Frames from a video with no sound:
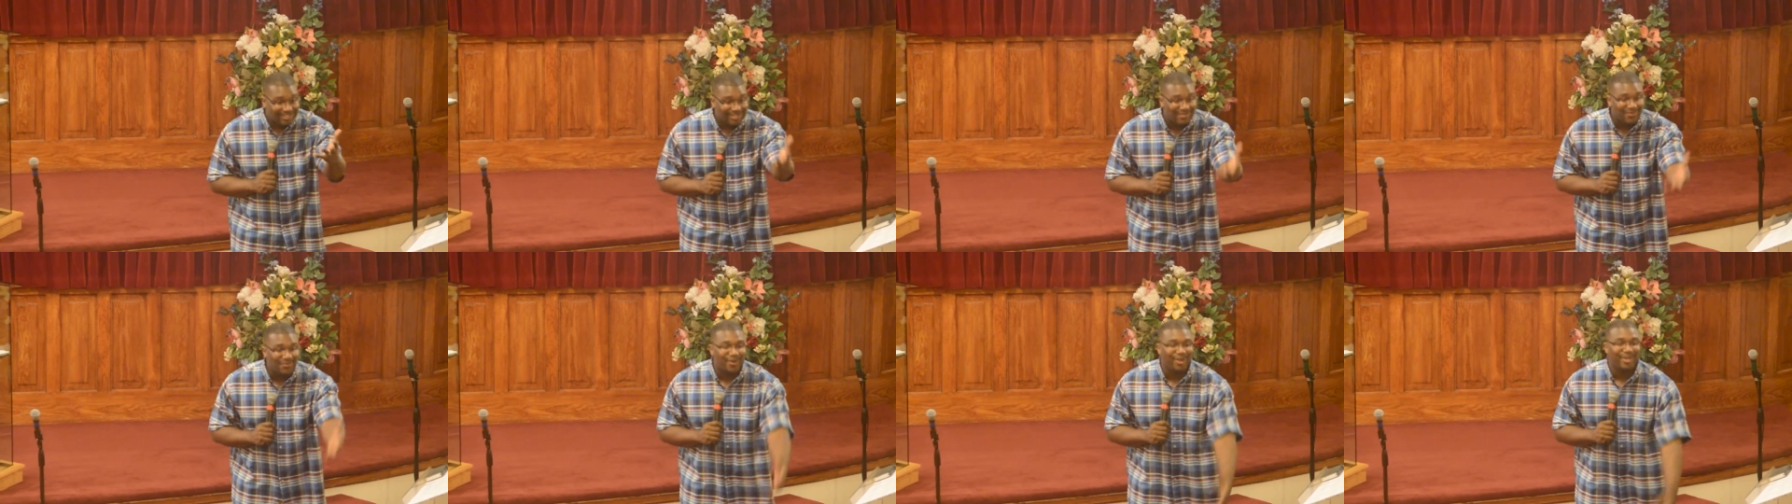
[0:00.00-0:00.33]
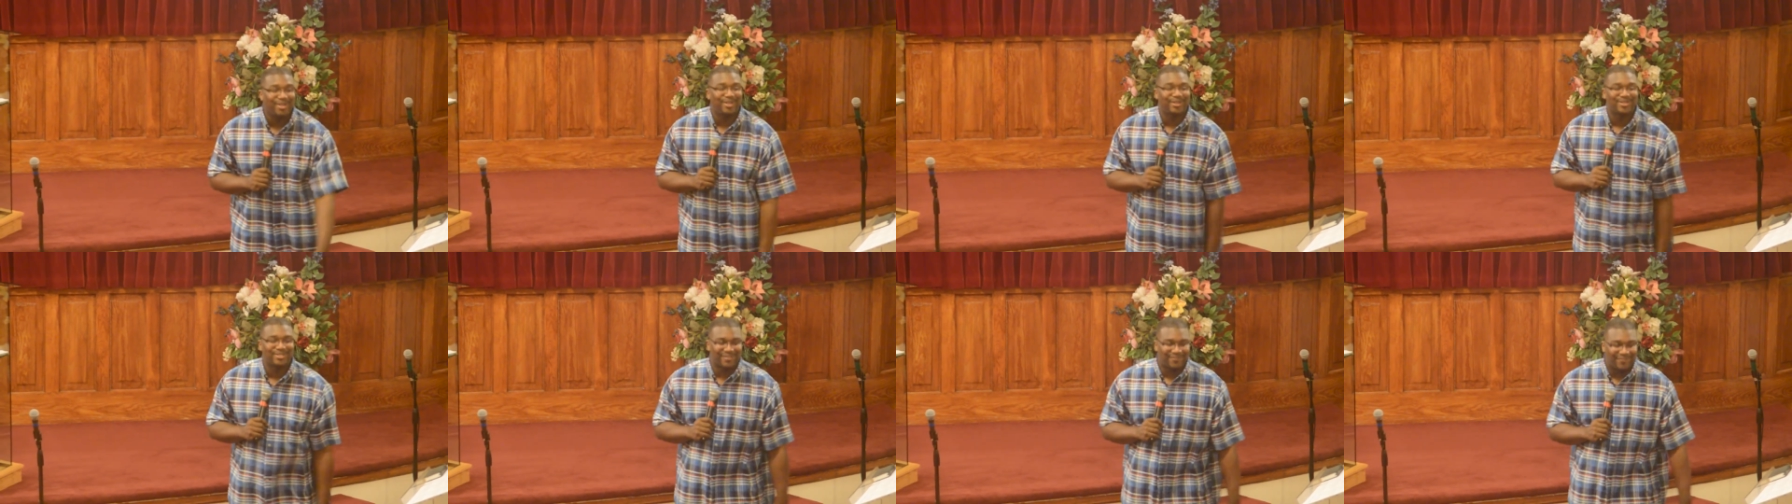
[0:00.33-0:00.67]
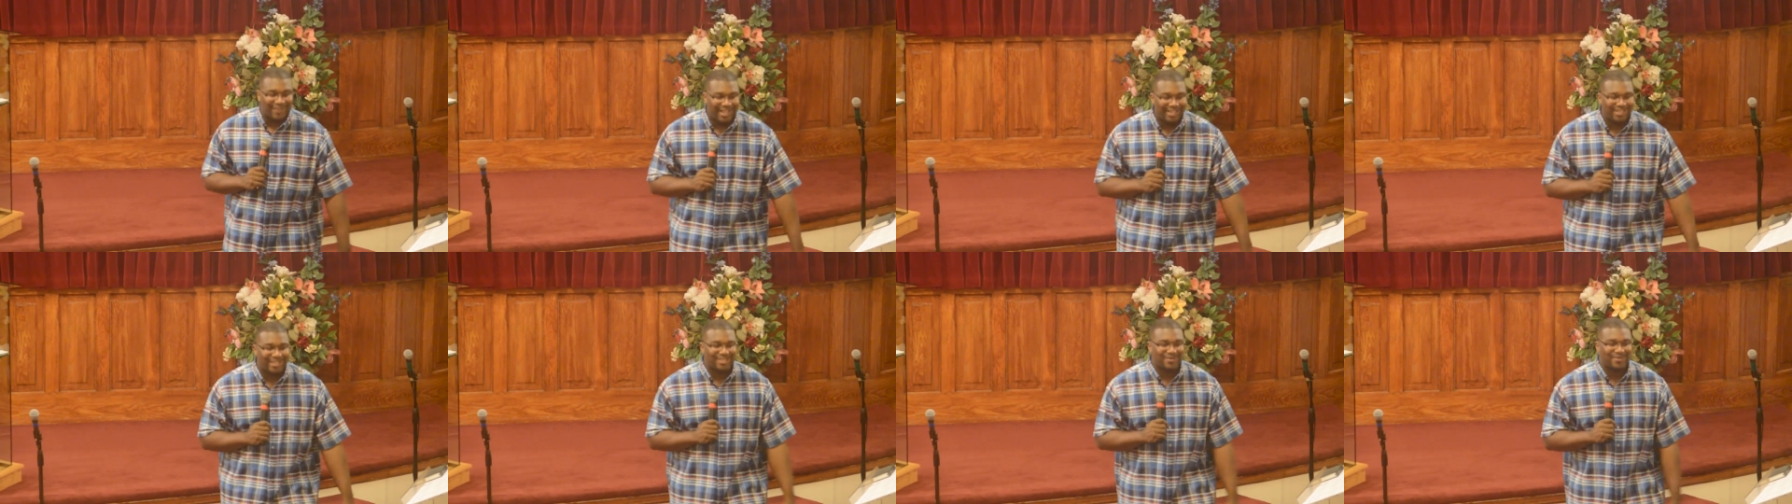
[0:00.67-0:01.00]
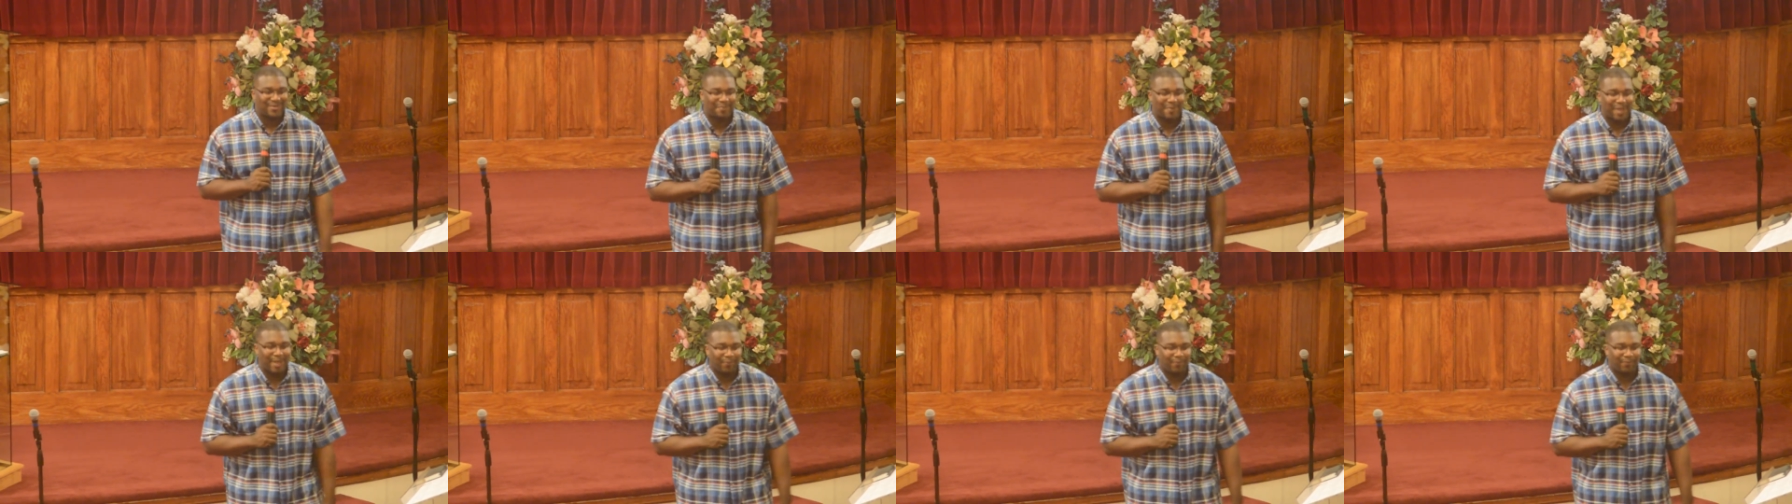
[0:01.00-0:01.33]
and wonders, in fact, that's what
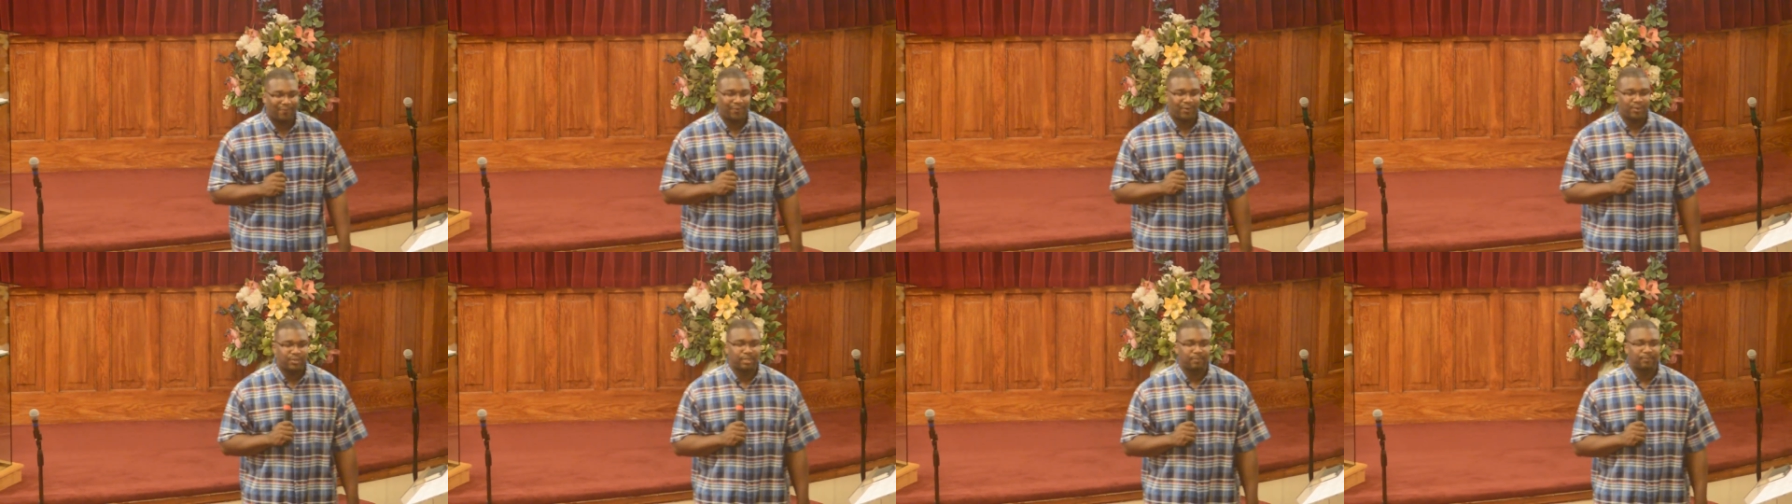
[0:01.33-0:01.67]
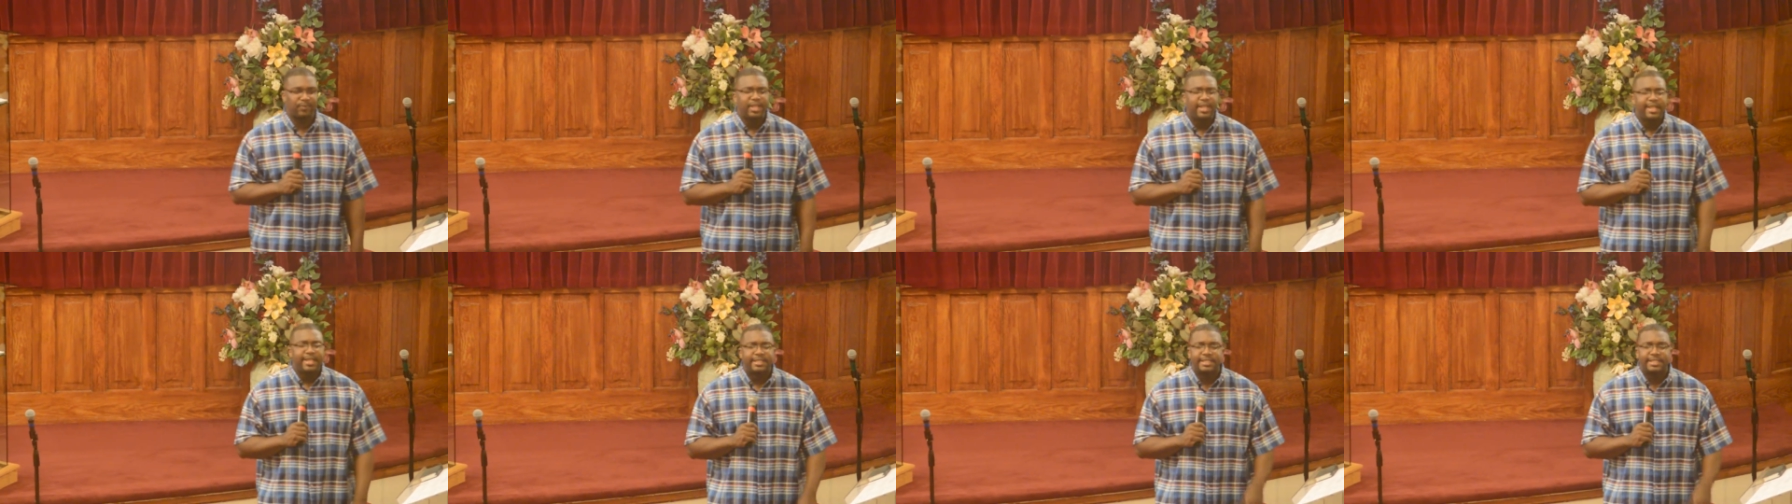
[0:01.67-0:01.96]
the Bible refers to them.